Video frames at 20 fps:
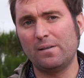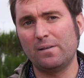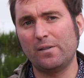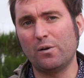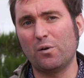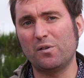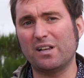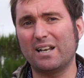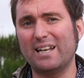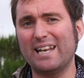
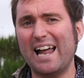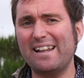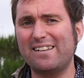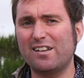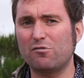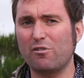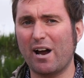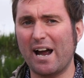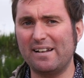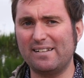There was a letter
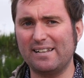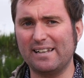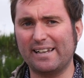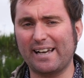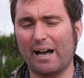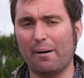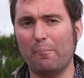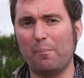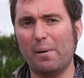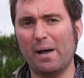writing
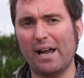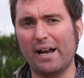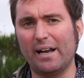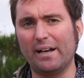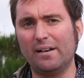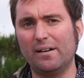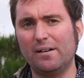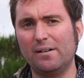campaign.